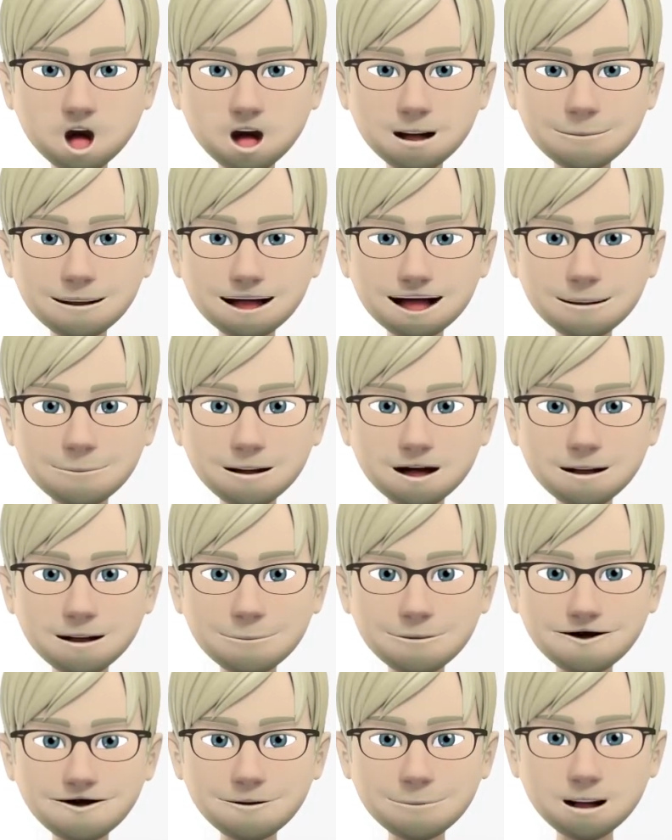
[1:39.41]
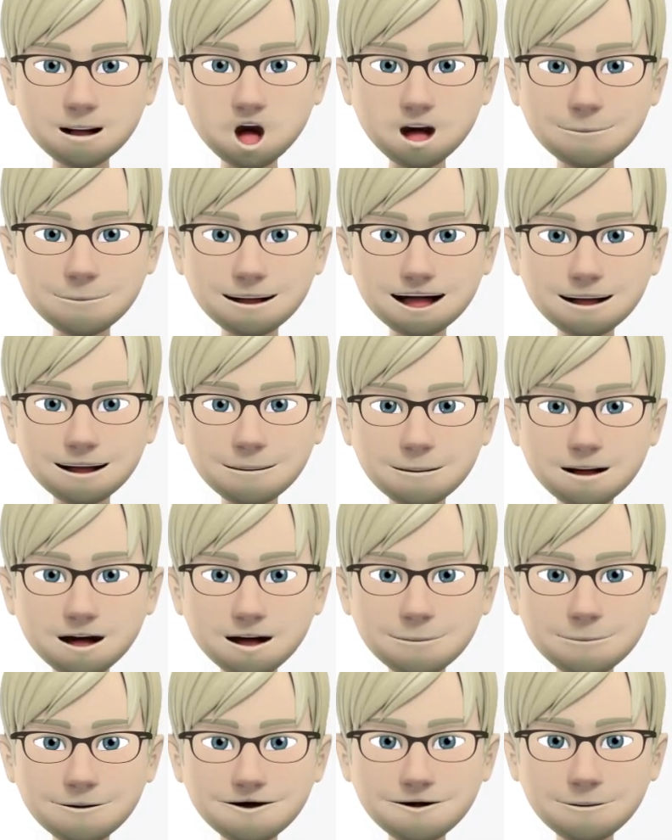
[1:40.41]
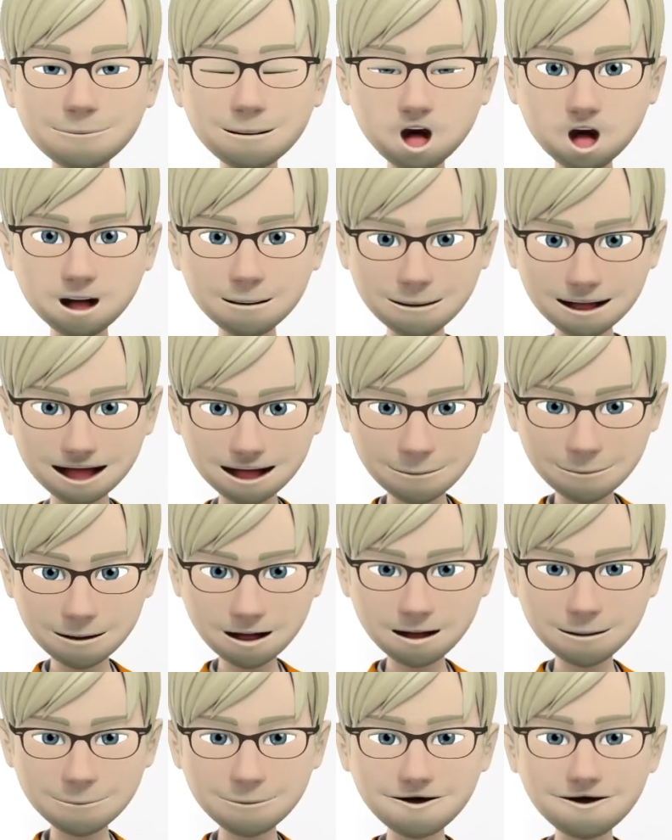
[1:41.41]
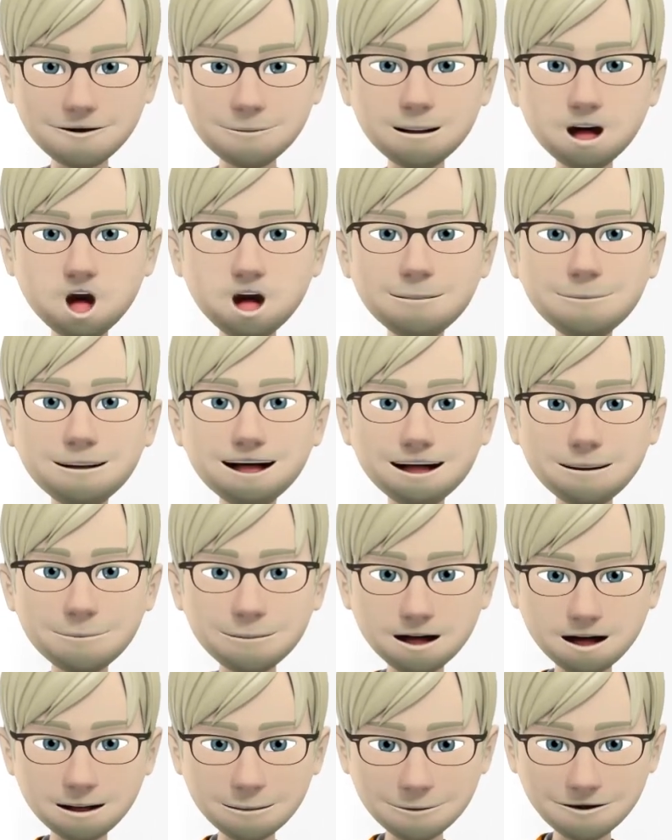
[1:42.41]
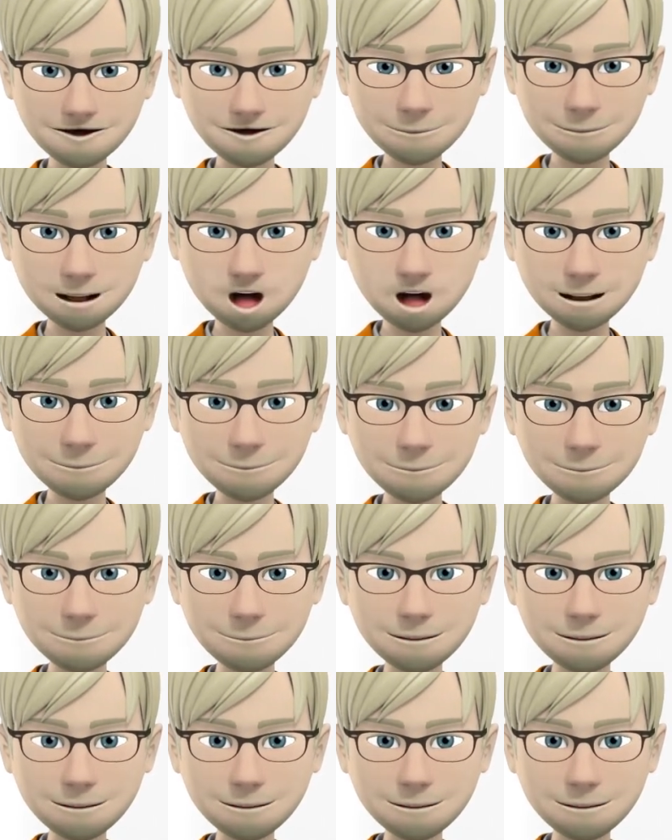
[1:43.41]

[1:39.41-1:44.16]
The alternator is composed of an outer body called a stator or an armature,